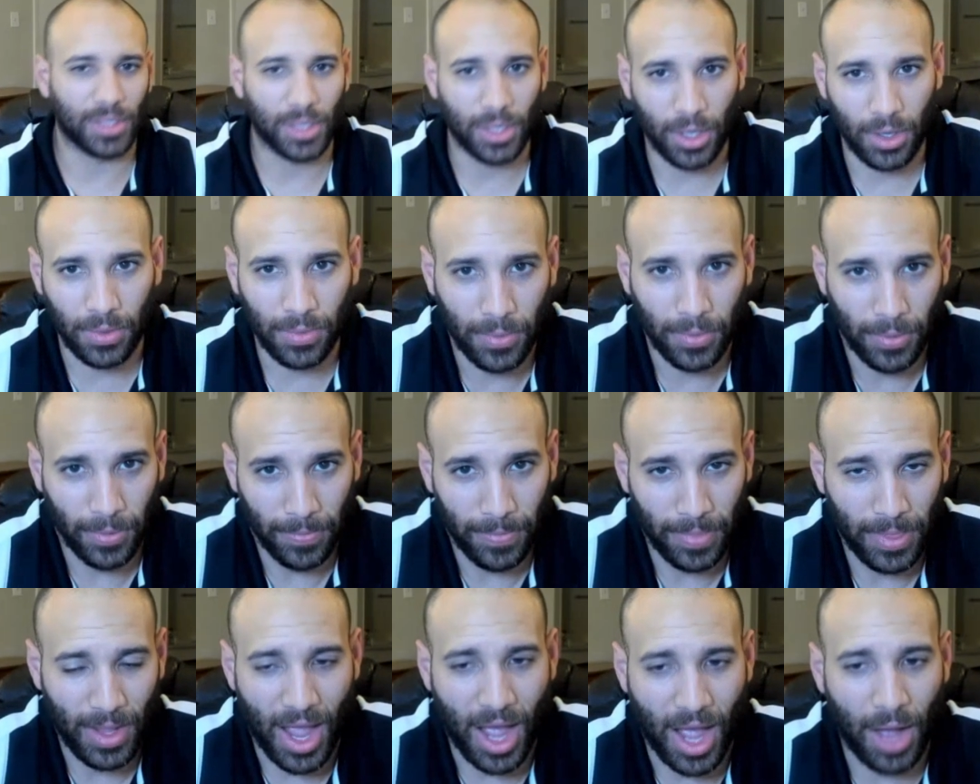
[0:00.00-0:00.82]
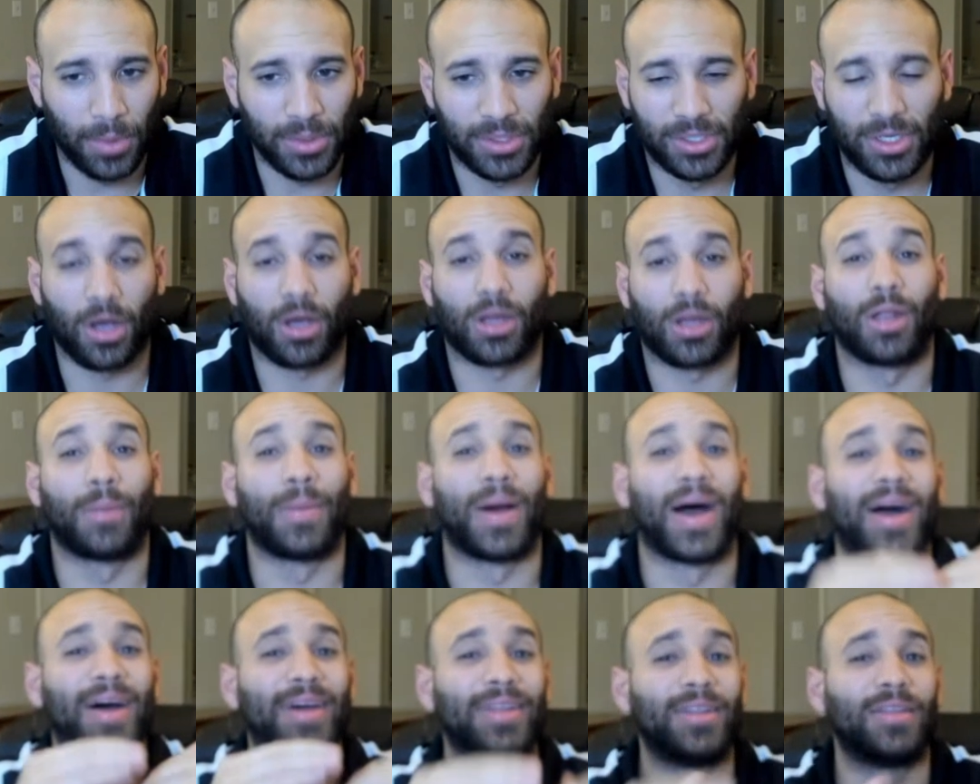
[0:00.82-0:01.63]
ago, I was talking
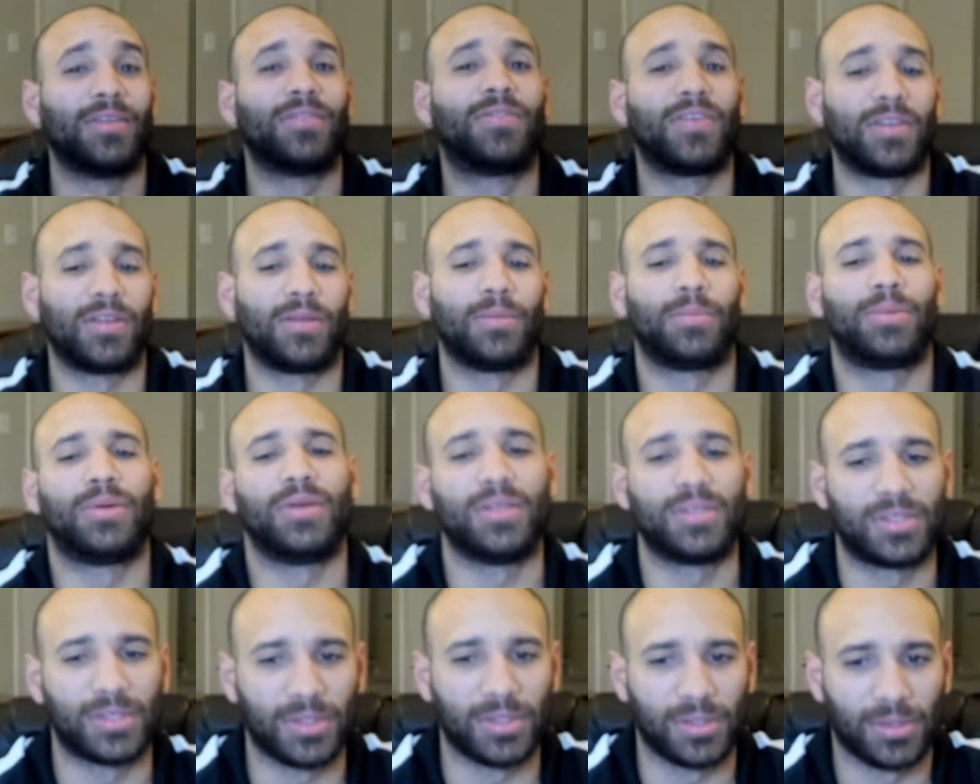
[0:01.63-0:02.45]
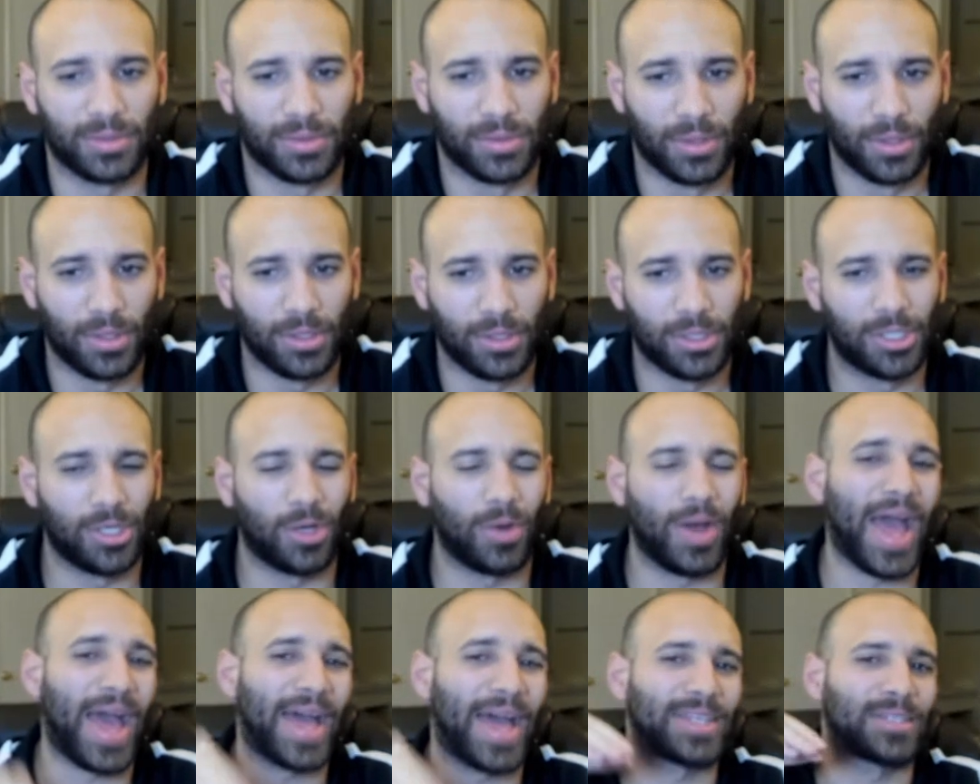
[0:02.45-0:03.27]
about undefended pieces.
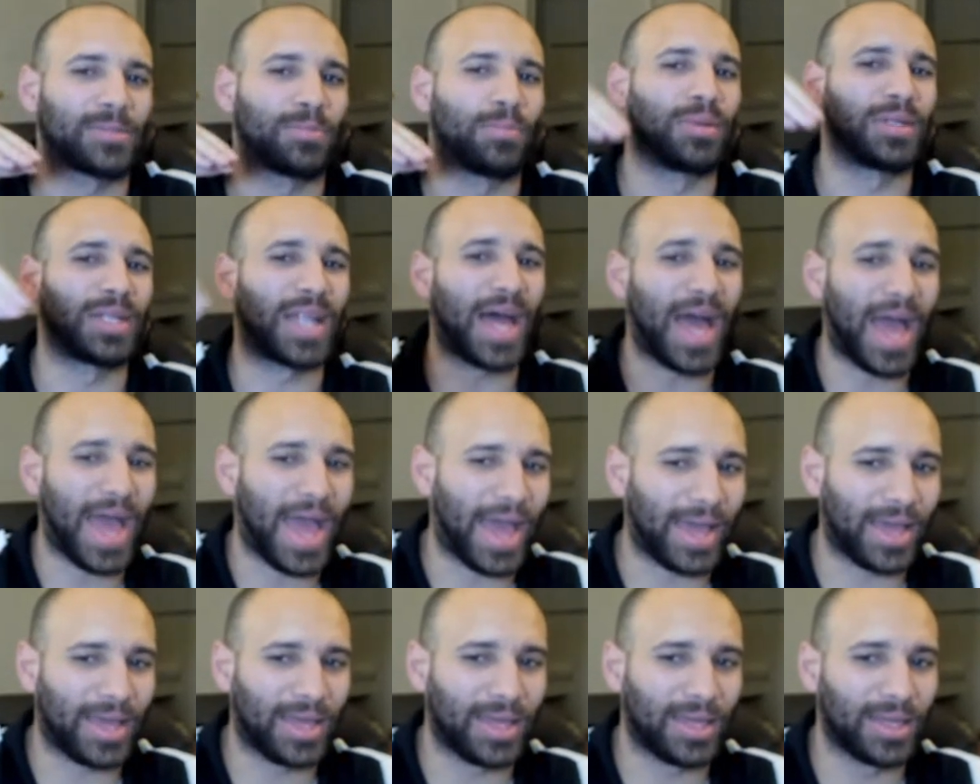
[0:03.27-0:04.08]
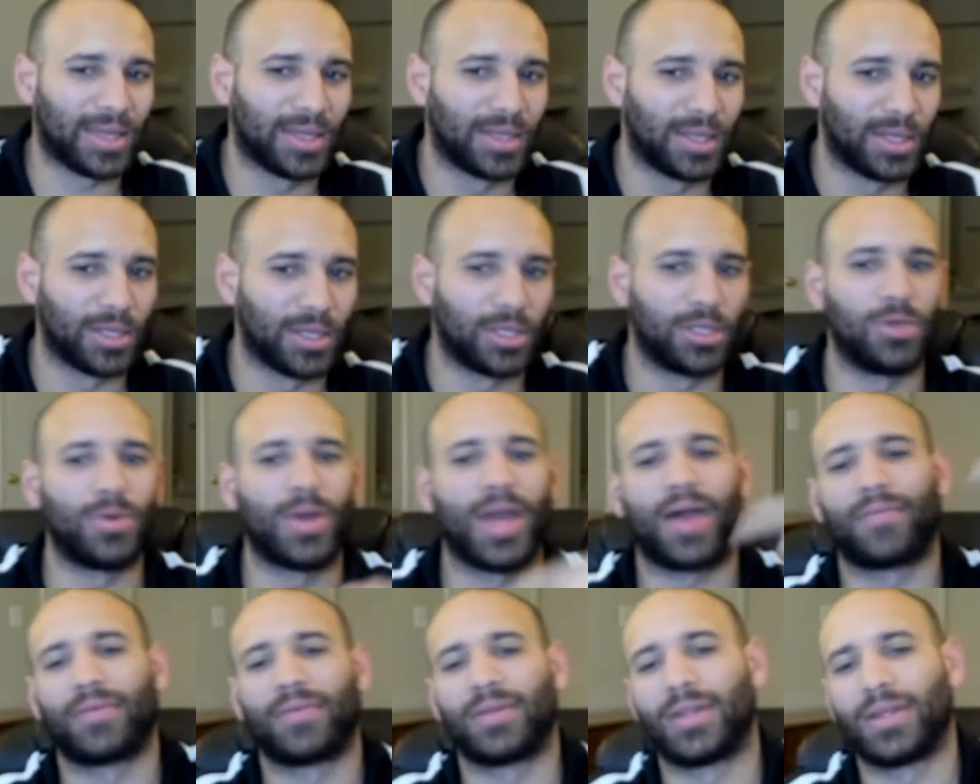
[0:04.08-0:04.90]
So as black, you
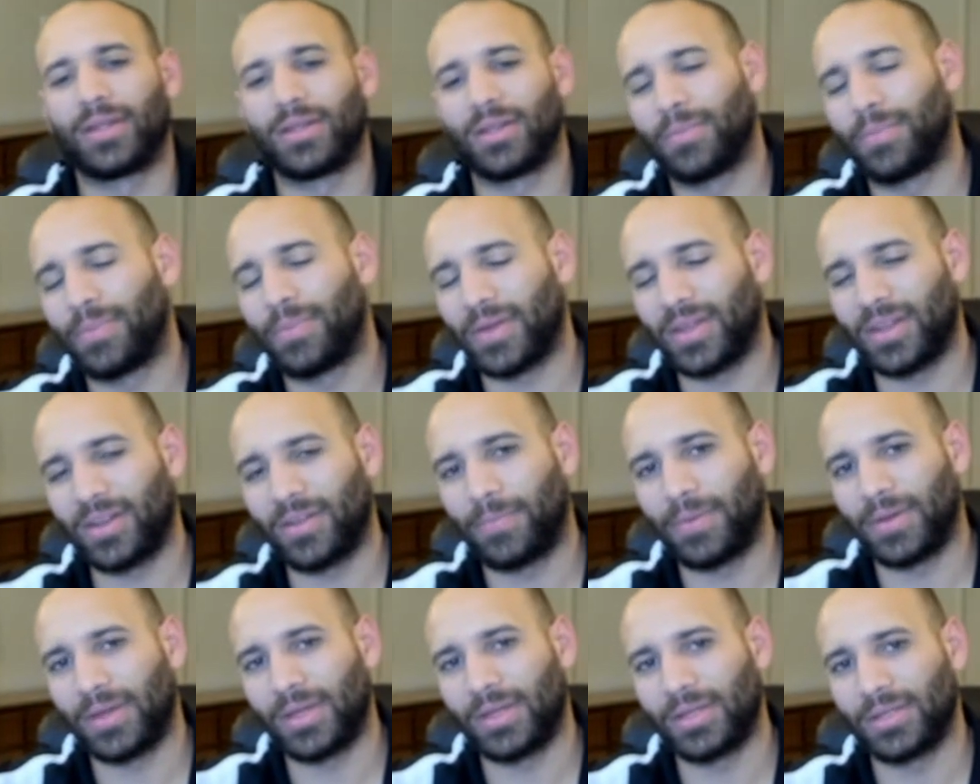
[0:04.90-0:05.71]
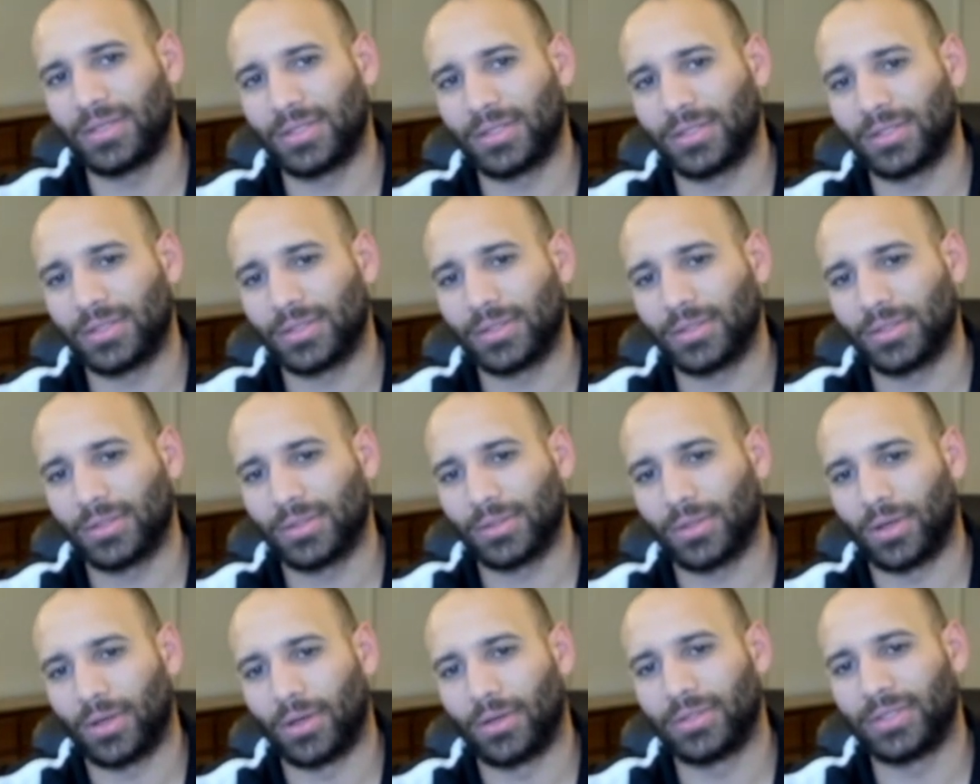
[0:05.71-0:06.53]
have an undefended piece
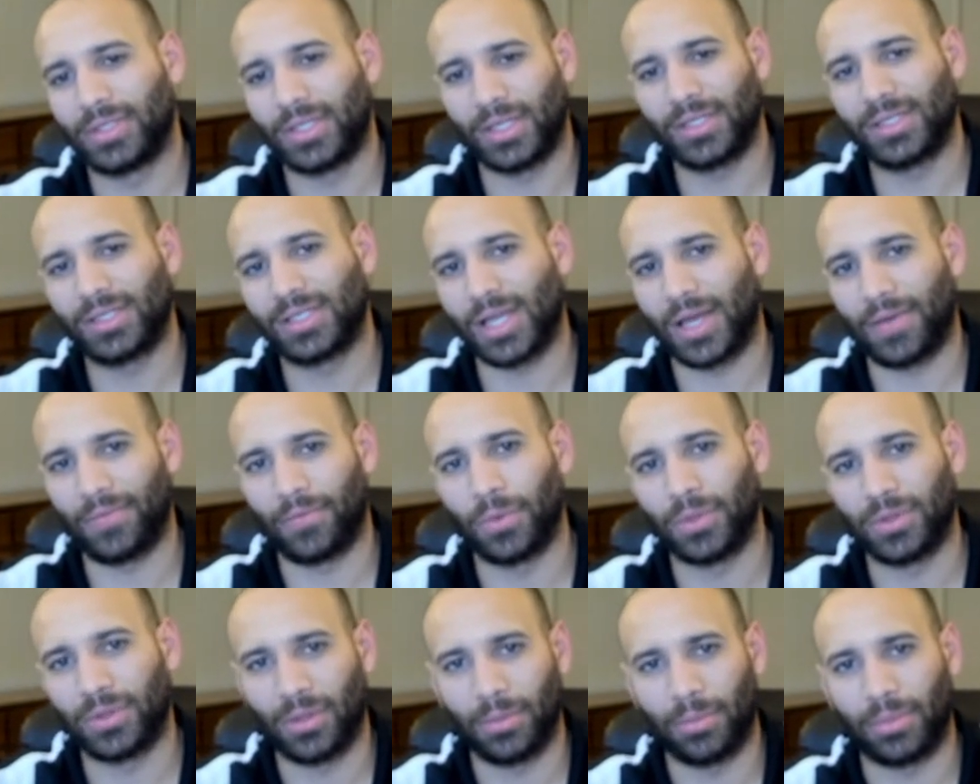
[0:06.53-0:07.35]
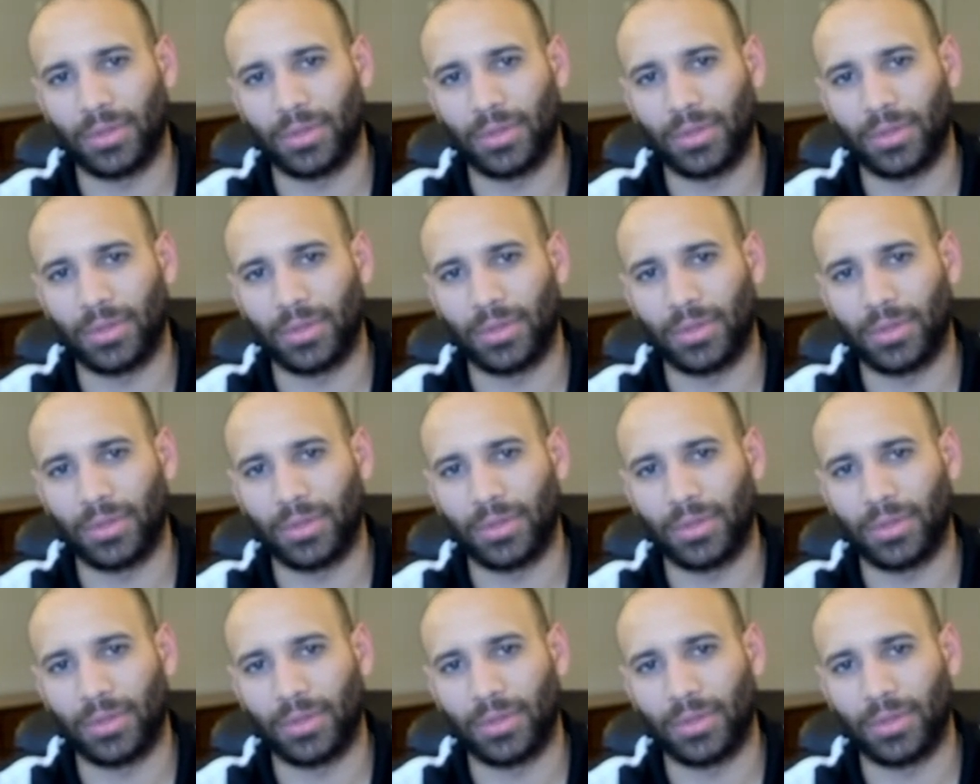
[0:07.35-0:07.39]
on d7 with the